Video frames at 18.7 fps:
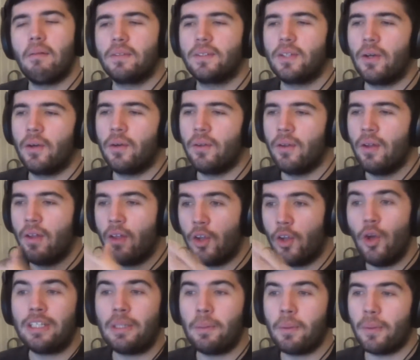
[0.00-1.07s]
So the
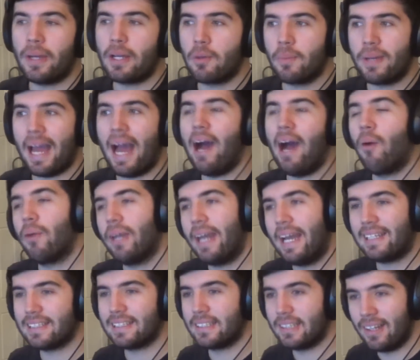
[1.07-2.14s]
new team of the week will be out
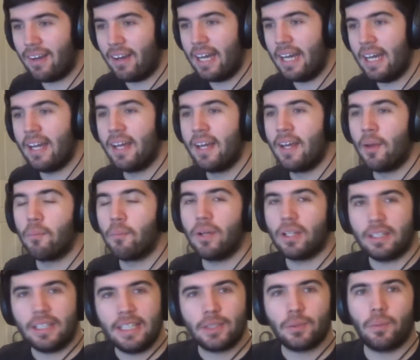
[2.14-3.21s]
later tonight.
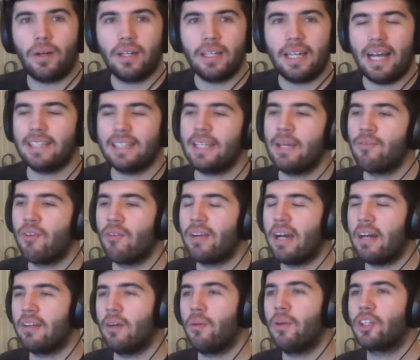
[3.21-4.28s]
But this one has Inform
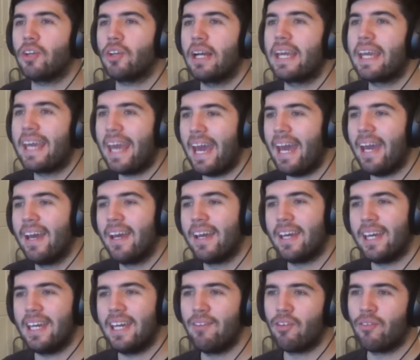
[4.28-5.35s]
Ronaldo. I want to try and get
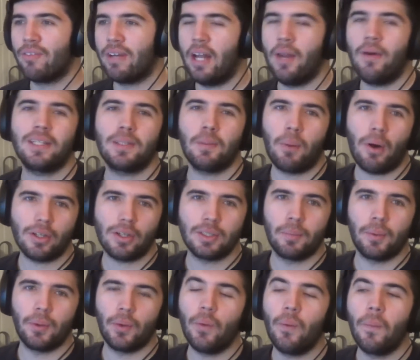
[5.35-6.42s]
Inform Ronaldo. I know it's
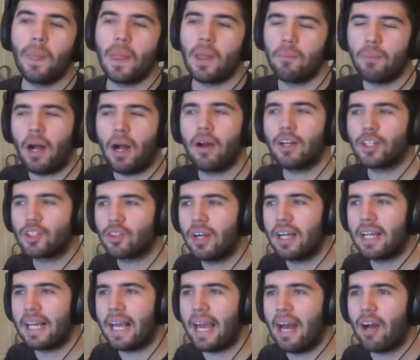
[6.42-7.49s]
impossible, but I'm going to try
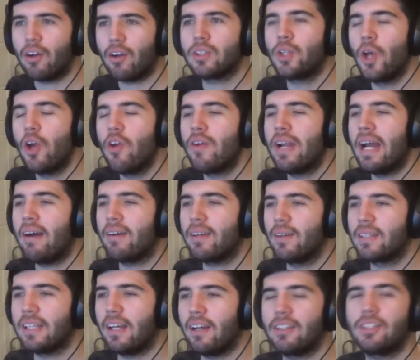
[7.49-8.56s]
and get. I got two
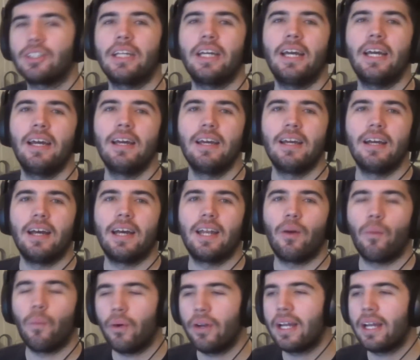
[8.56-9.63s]
Ronaldos last year and
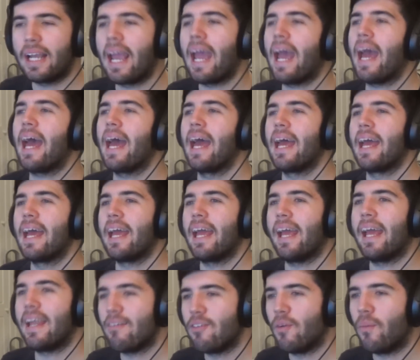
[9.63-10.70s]
I want to get
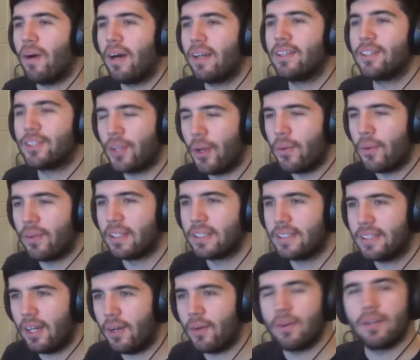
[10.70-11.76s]
another one soon.
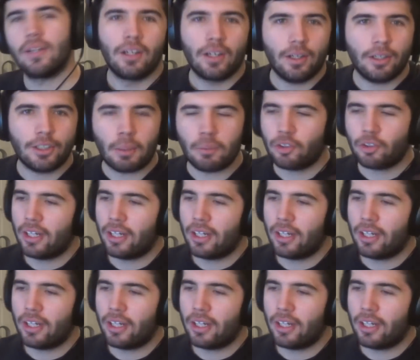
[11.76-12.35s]
So I'm going to jump